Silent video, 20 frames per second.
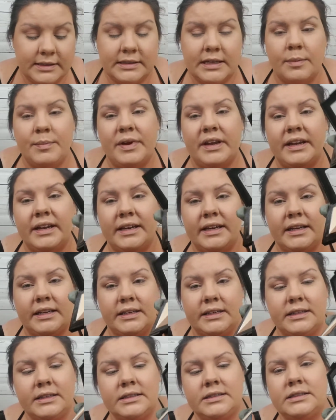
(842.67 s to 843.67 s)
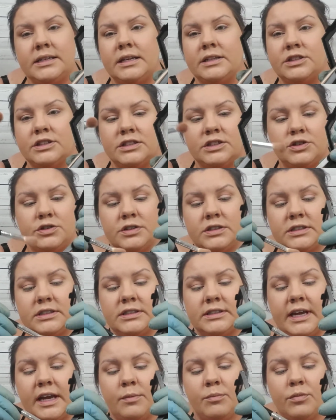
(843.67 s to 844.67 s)
some of this and just use the
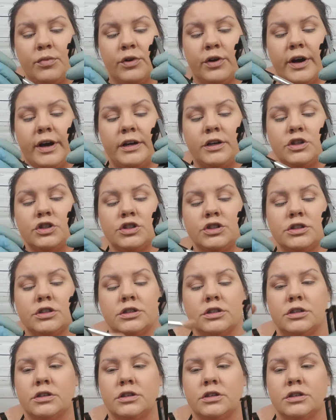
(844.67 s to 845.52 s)
same brush.